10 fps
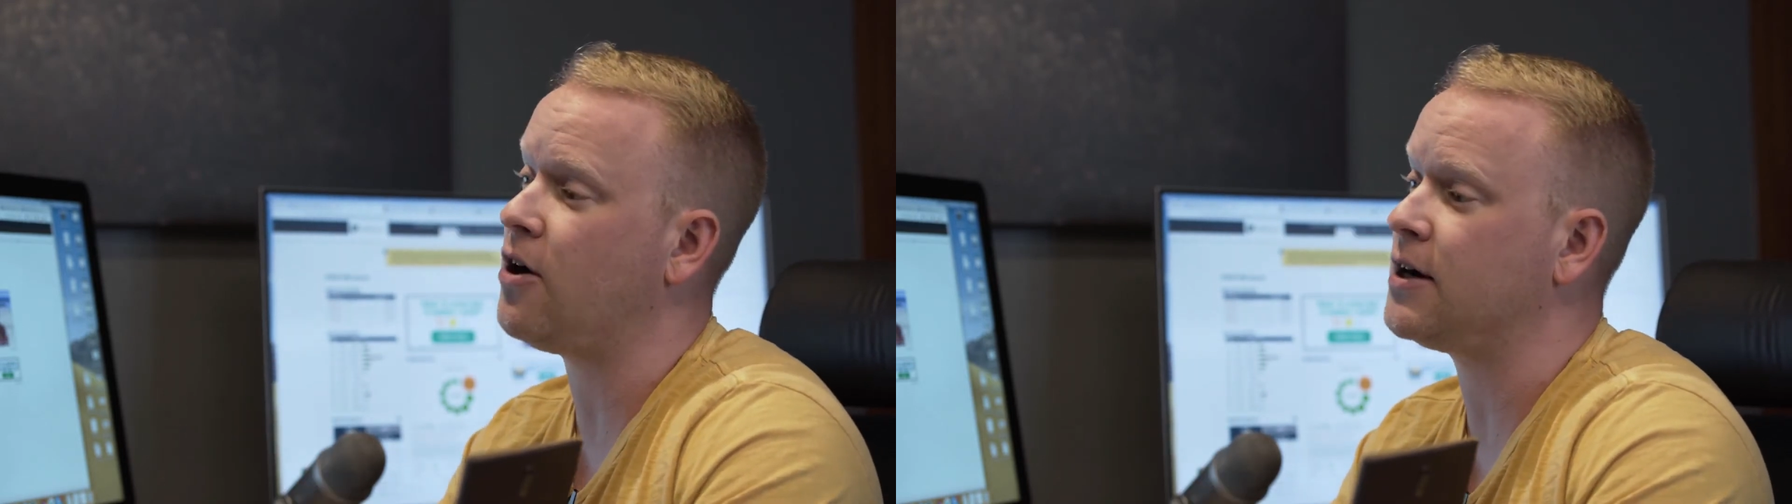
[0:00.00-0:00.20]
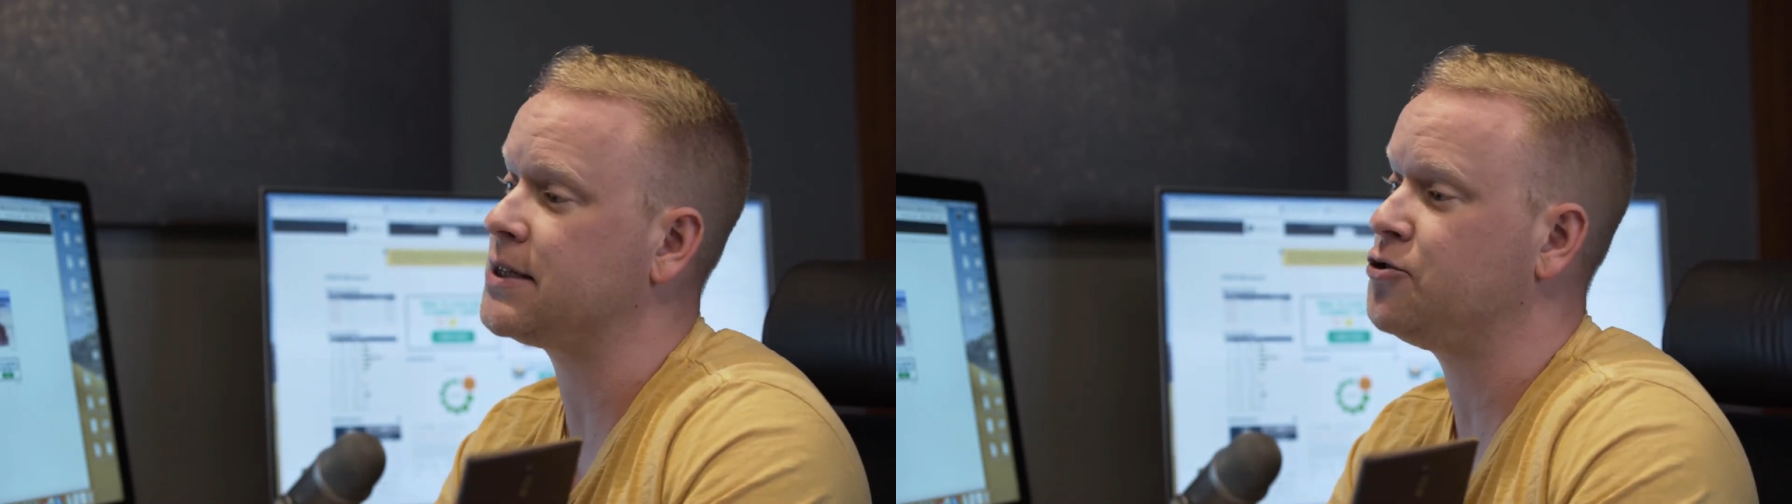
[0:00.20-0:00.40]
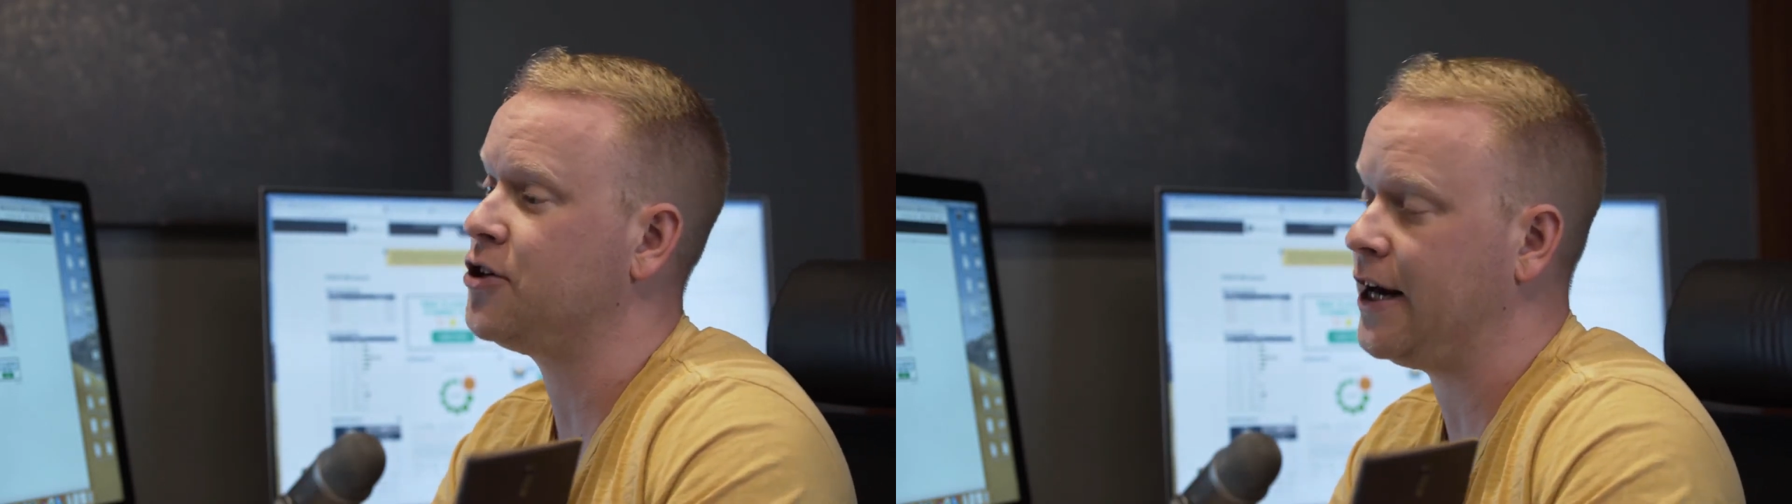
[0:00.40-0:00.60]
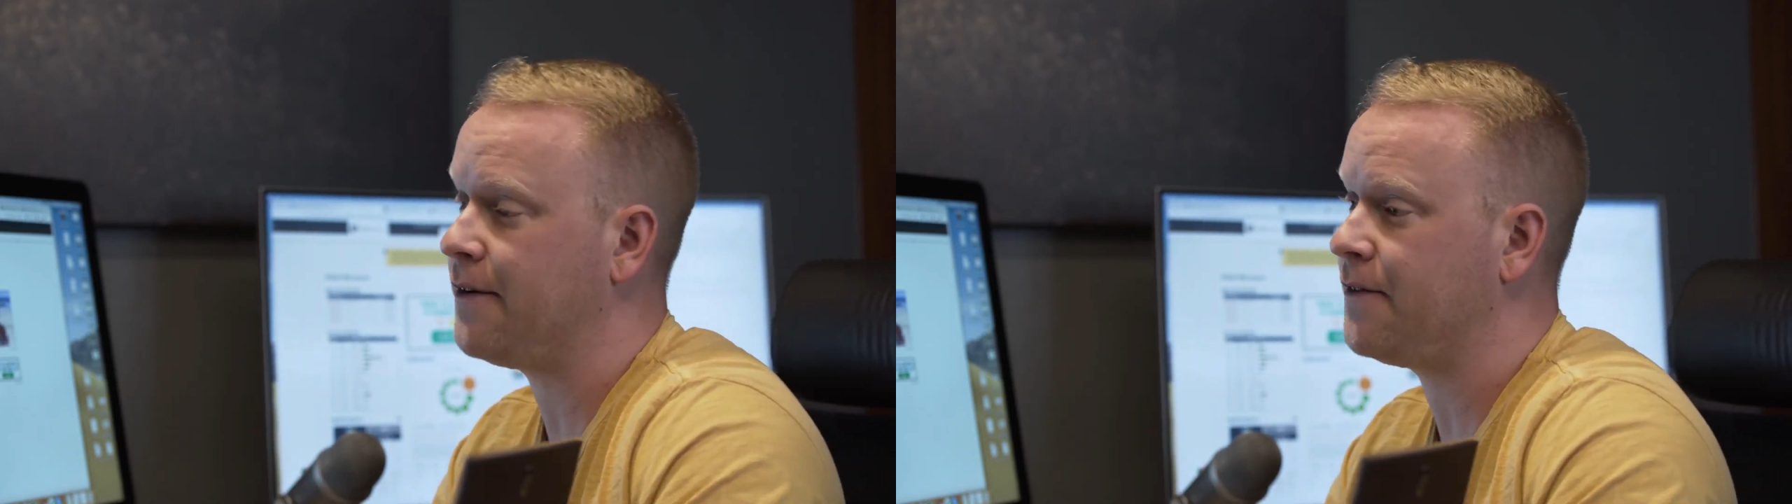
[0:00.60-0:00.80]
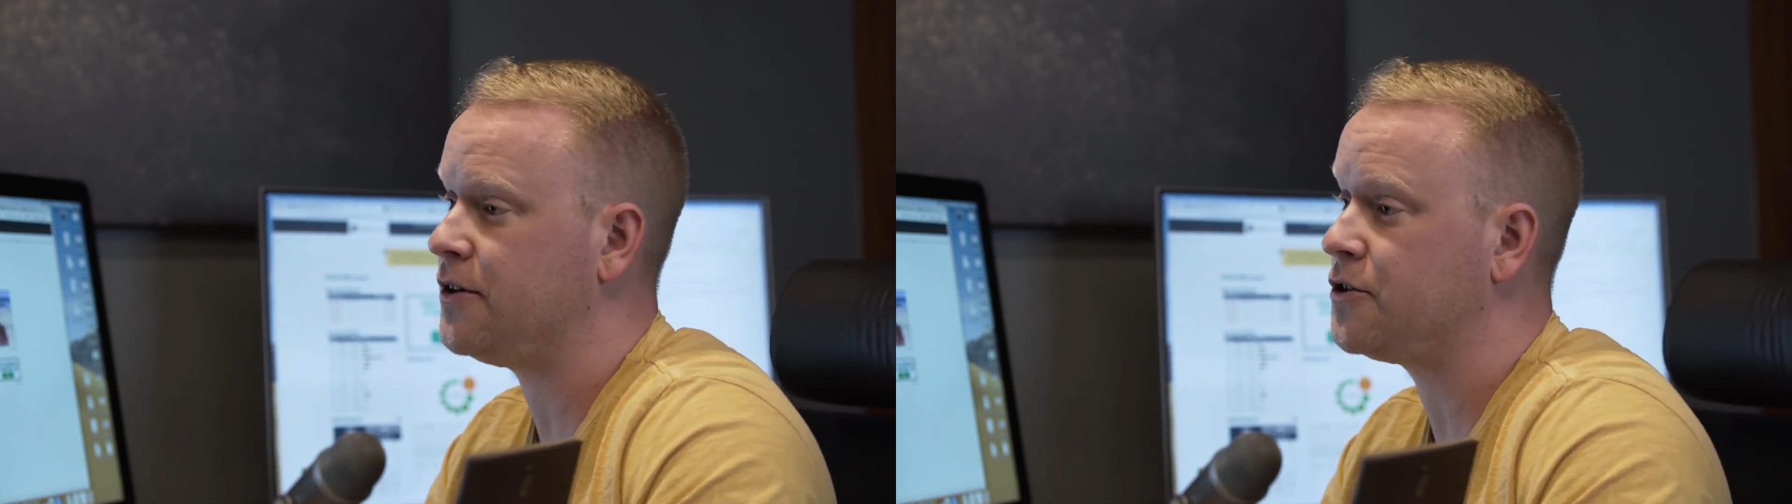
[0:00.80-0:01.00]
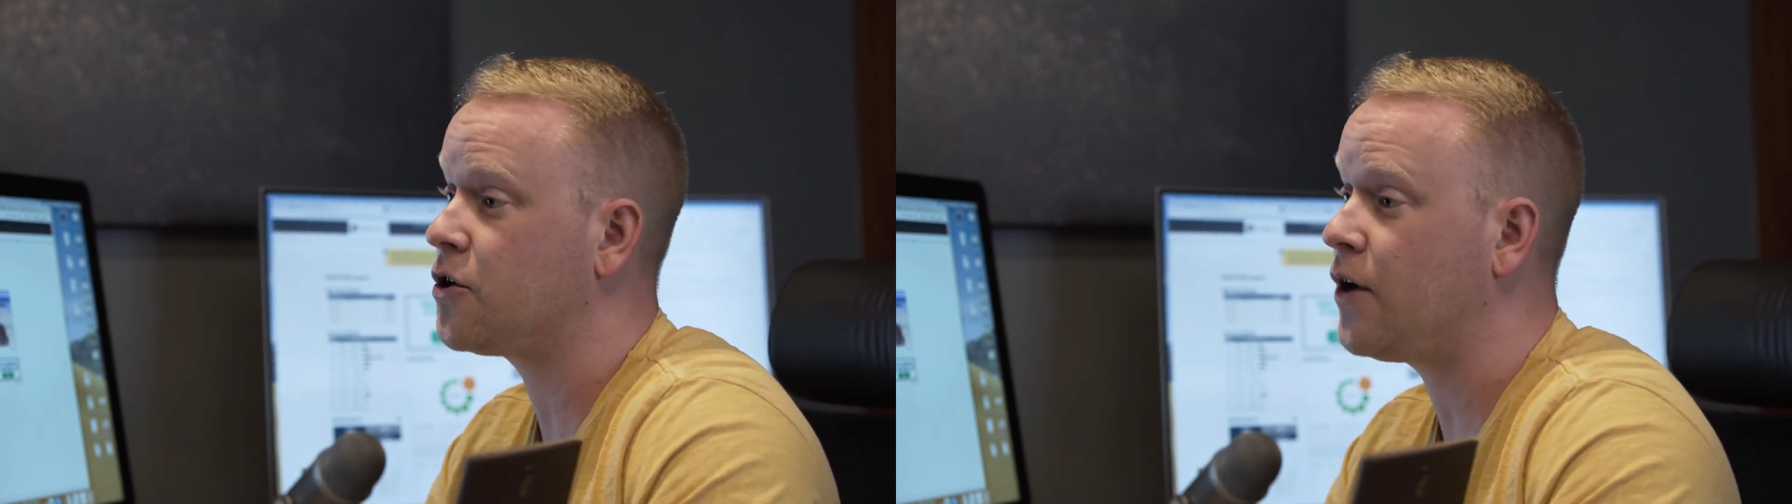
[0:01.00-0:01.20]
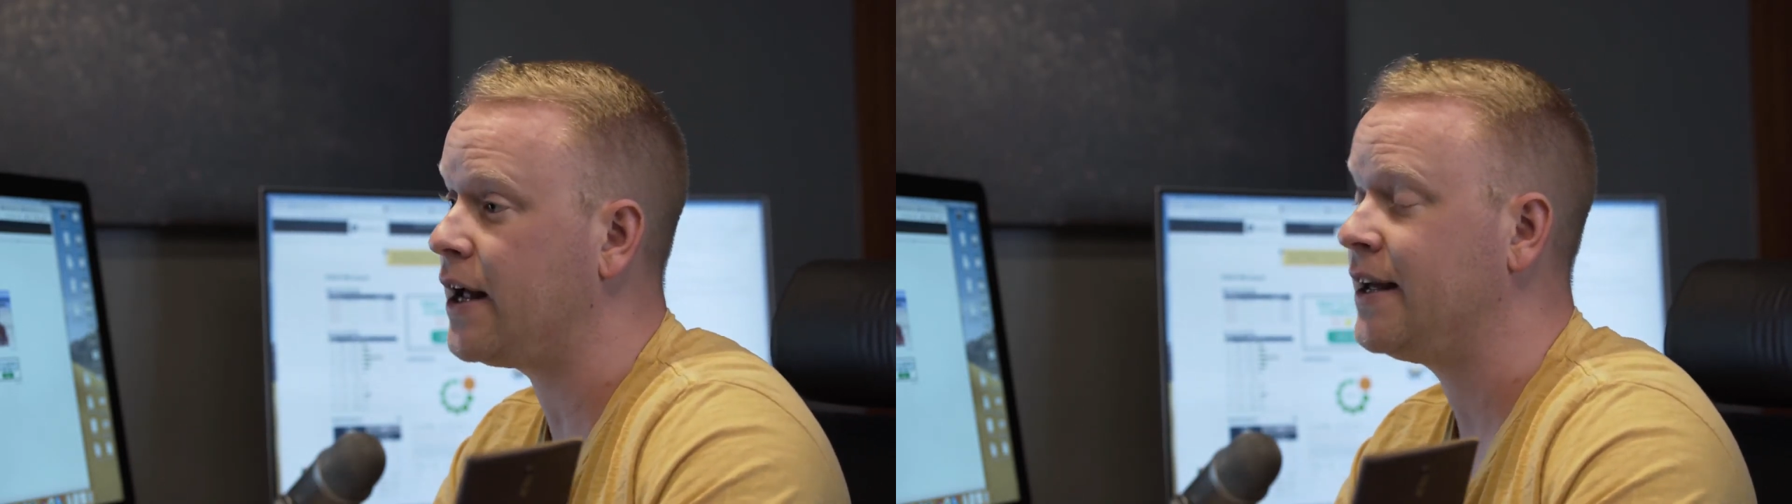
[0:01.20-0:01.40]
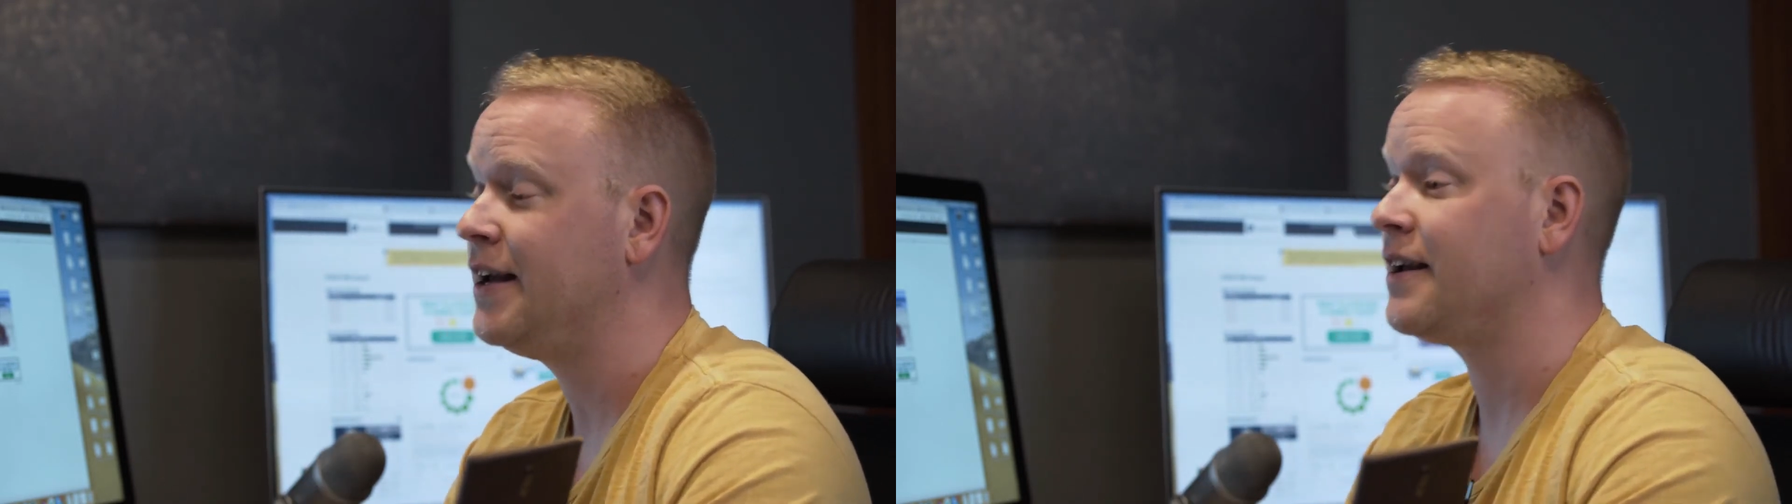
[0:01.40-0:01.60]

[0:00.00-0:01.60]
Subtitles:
awesome training for you. So go ahead,